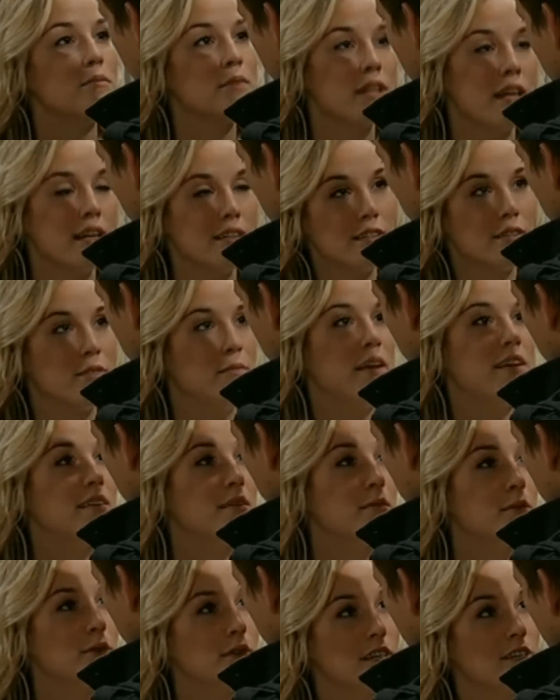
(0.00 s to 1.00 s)
But that just
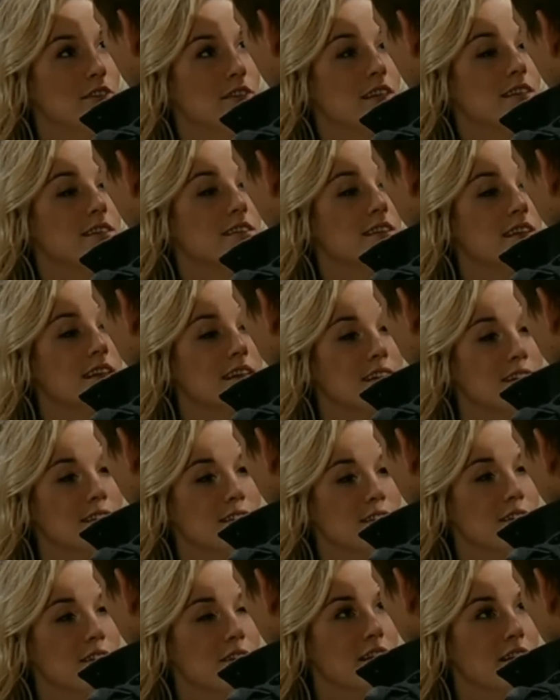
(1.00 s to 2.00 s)
makes it more interesting,
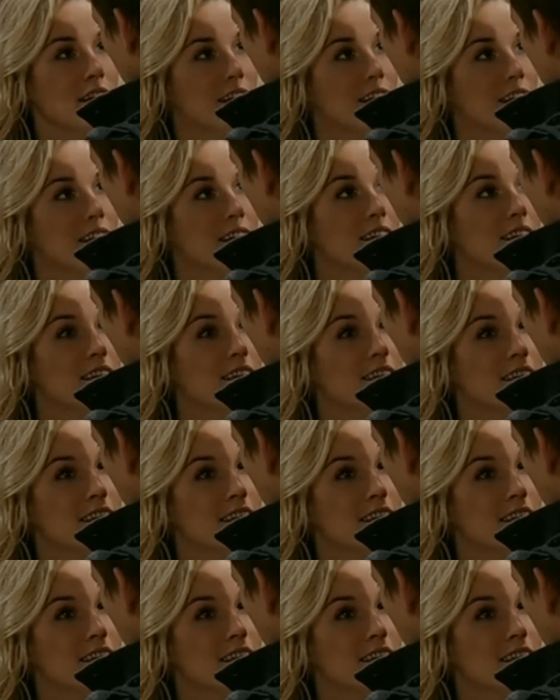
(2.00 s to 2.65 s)
don't you think?